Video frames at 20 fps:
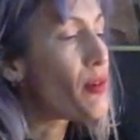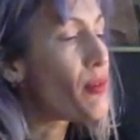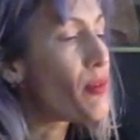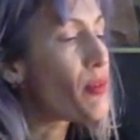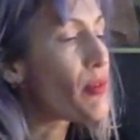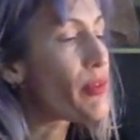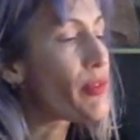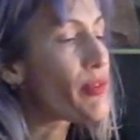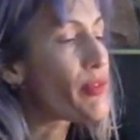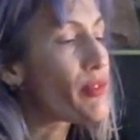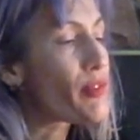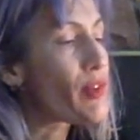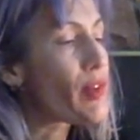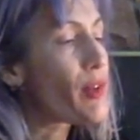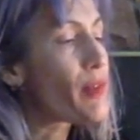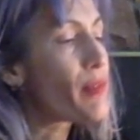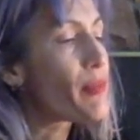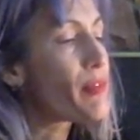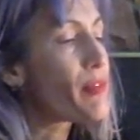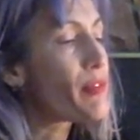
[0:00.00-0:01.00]
with
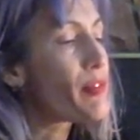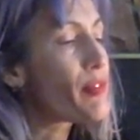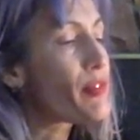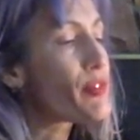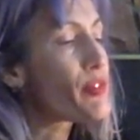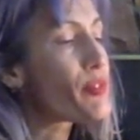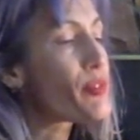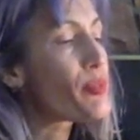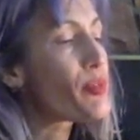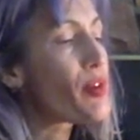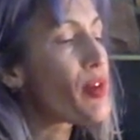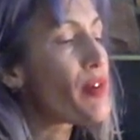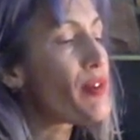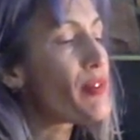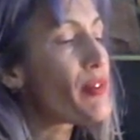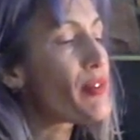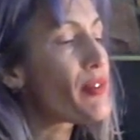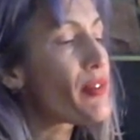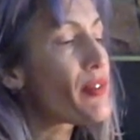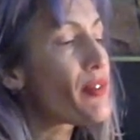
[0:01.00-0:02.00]
dreams of future
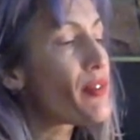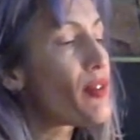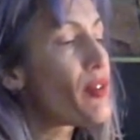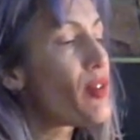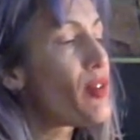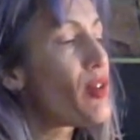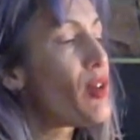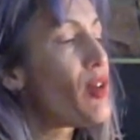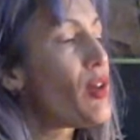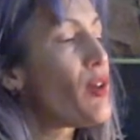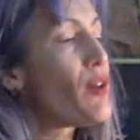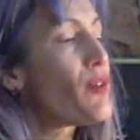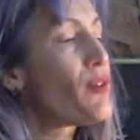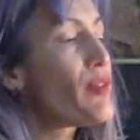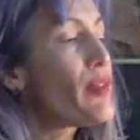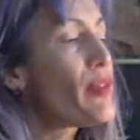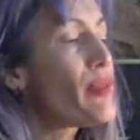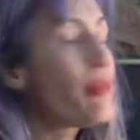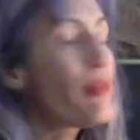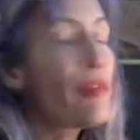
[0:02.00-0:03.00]
profits.
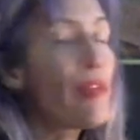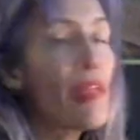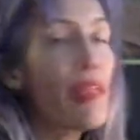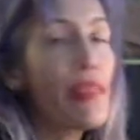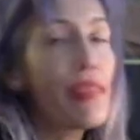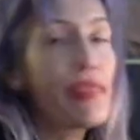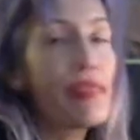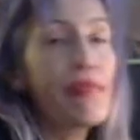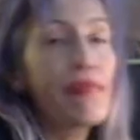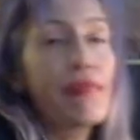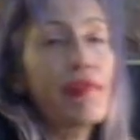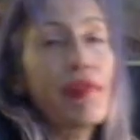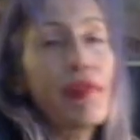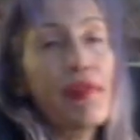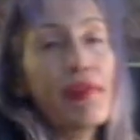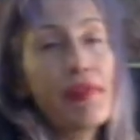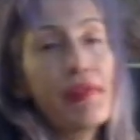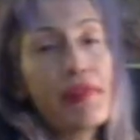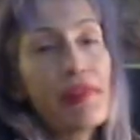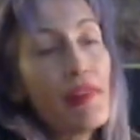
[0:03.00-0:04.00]
This meant that for
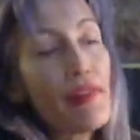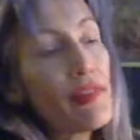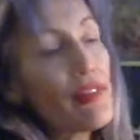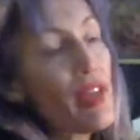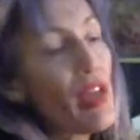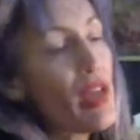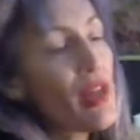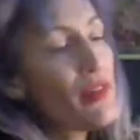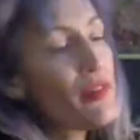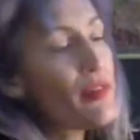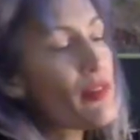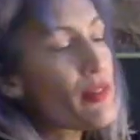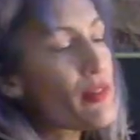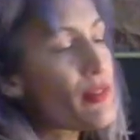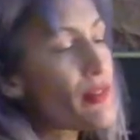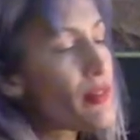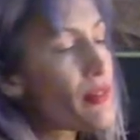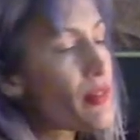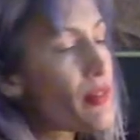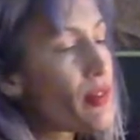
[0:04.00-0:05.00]
those of us on the
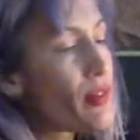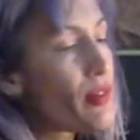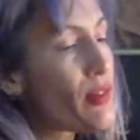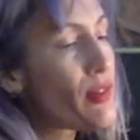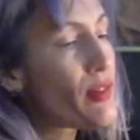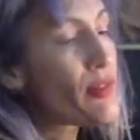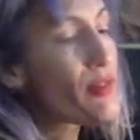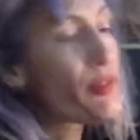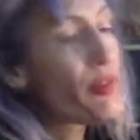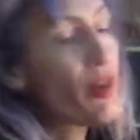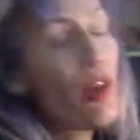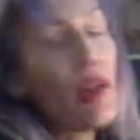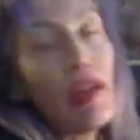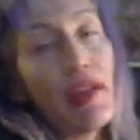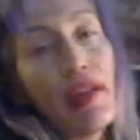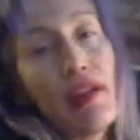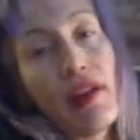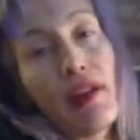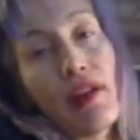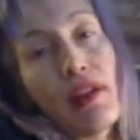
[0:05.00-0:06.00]
edges,
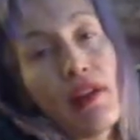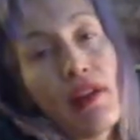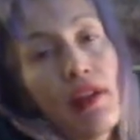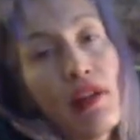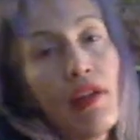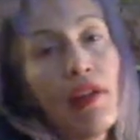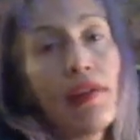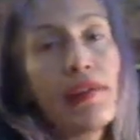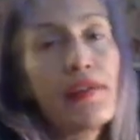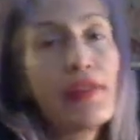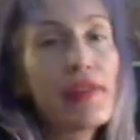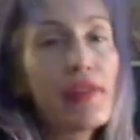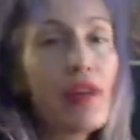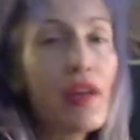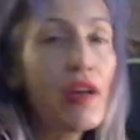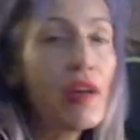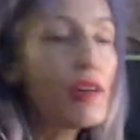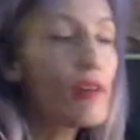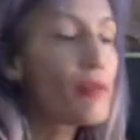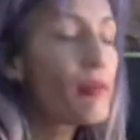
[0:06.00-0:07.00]
trying, the
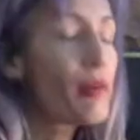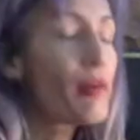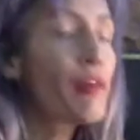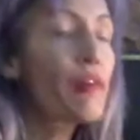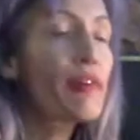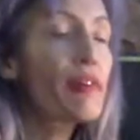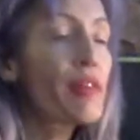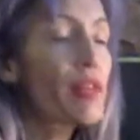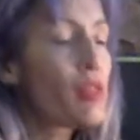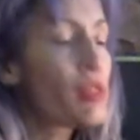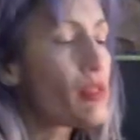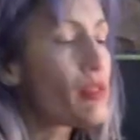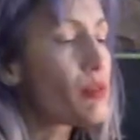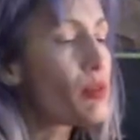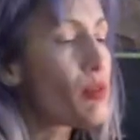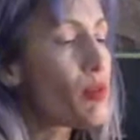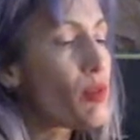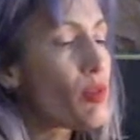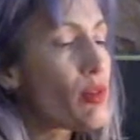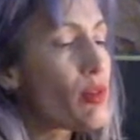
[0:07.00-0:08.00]
young Mary Tyler
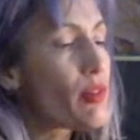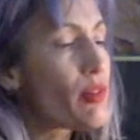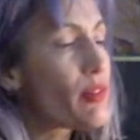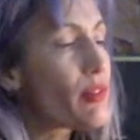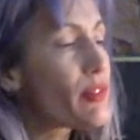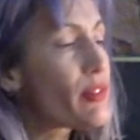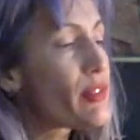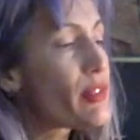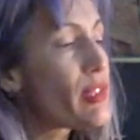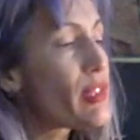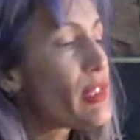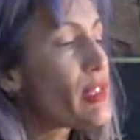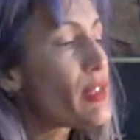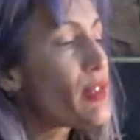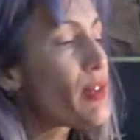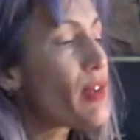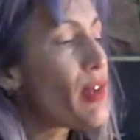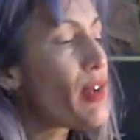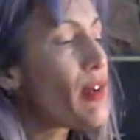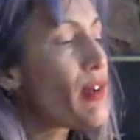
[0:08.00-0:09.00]
Moore's, Neely
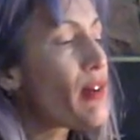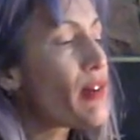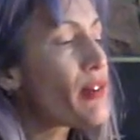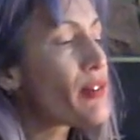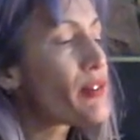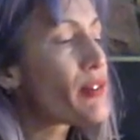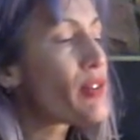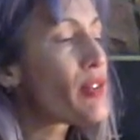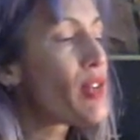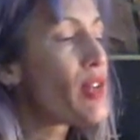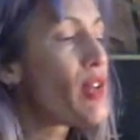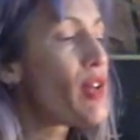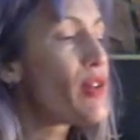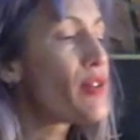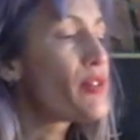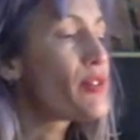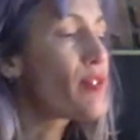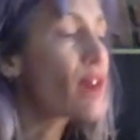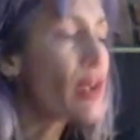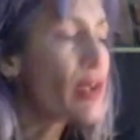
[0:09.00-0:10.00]
O'Hara's,
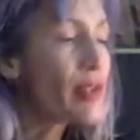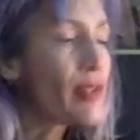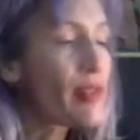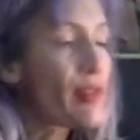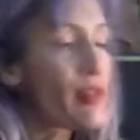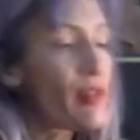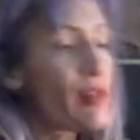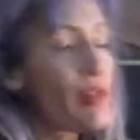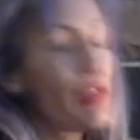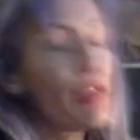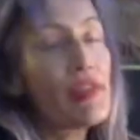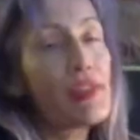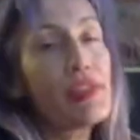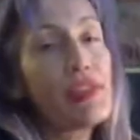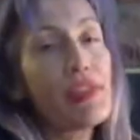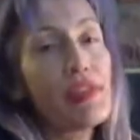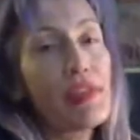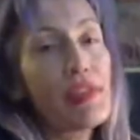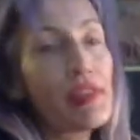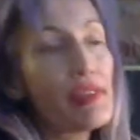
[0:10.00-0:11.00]
trying to get a niche
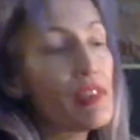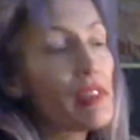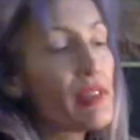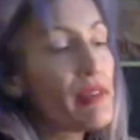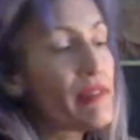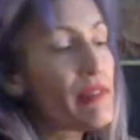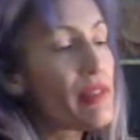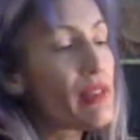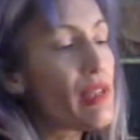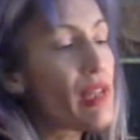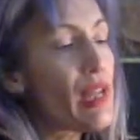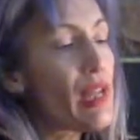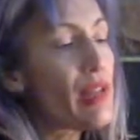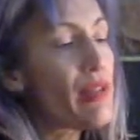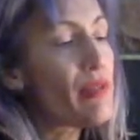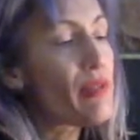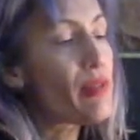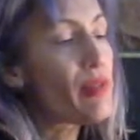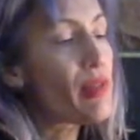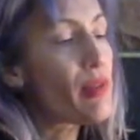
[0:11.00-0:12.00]
in and live the
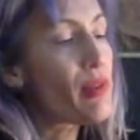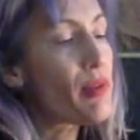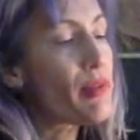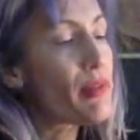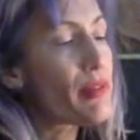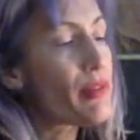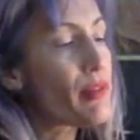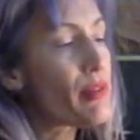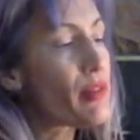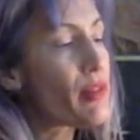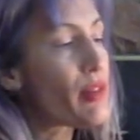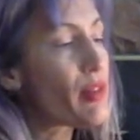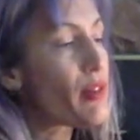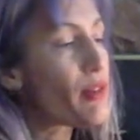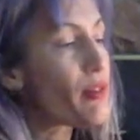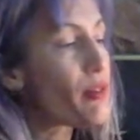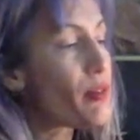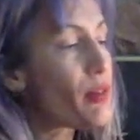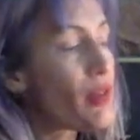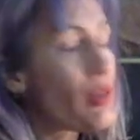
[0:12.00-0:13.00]
life we'd always heard of,
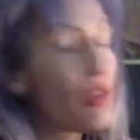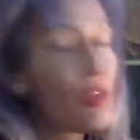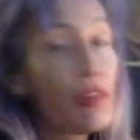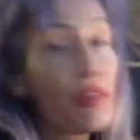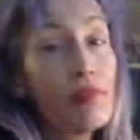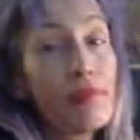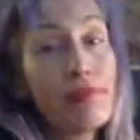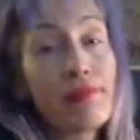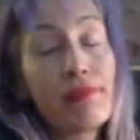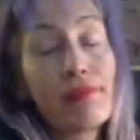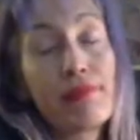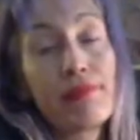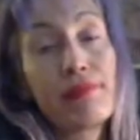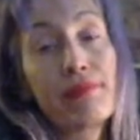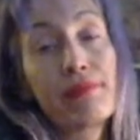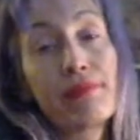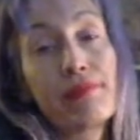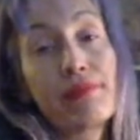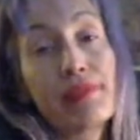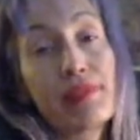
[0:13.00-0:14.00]
well,
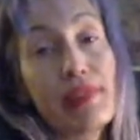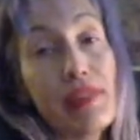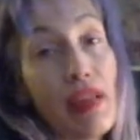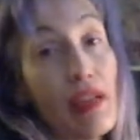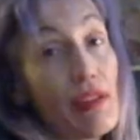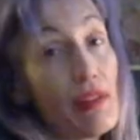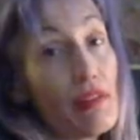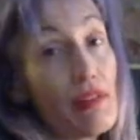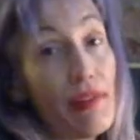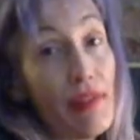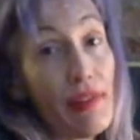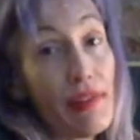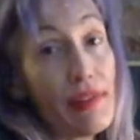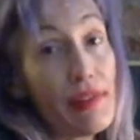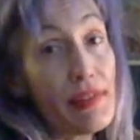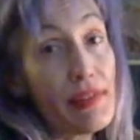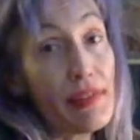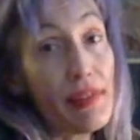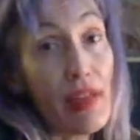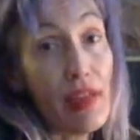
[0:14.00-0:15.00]

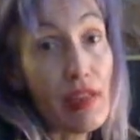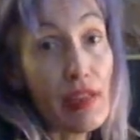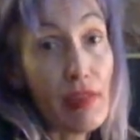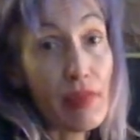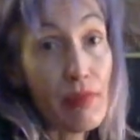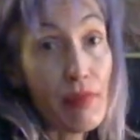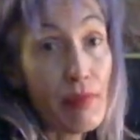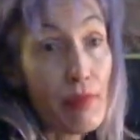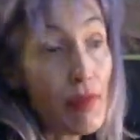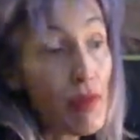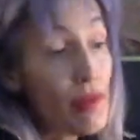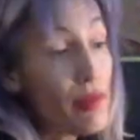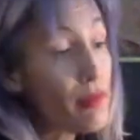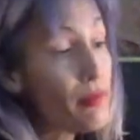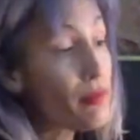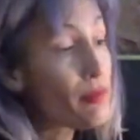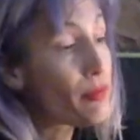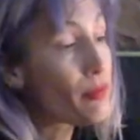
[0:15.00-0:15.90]
sacrifices had to be made.